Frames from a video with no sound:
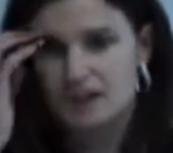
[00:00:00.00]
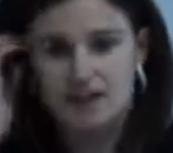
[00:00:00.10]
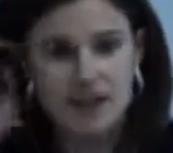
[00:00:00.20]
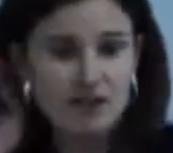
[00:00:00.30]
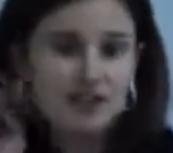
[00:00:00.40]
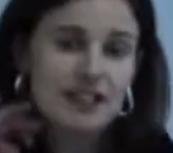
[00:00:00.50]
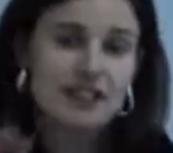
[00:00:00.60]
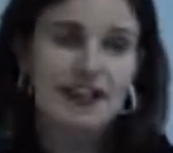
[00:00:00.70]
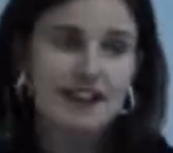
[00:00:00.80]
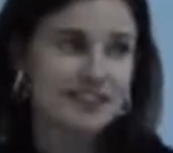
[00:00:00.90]
So that really
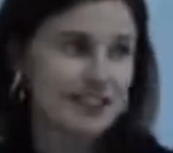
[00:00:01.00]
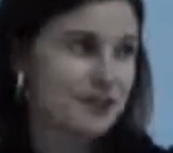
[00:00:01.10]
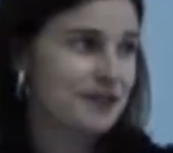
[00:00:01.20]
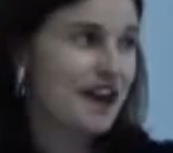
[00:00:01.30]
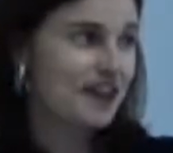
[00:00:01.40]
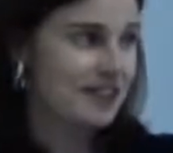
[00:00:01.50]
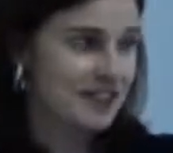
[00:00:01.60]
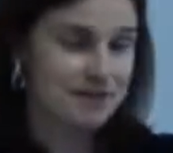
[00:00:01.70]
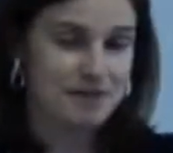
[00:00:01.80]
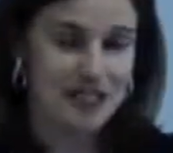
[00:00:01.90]
led us to now
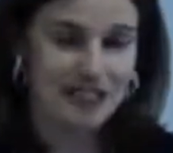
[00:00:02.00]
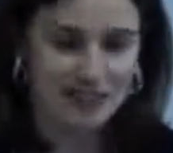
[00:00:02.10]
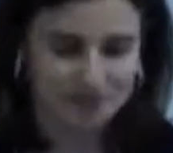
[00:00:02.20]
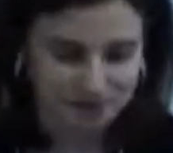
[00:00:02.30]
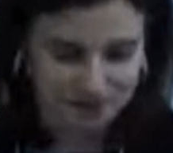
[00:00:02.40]
this meeting